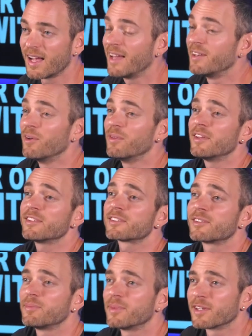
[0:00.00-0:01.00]
I know
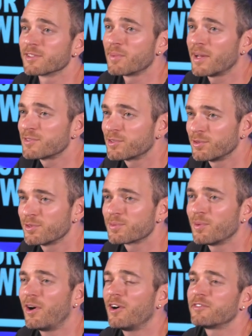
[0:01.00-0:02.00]
this because my students
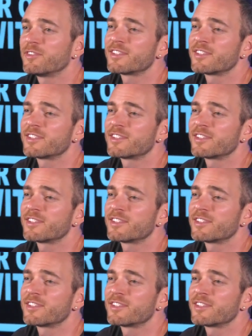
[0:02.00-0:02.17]
will often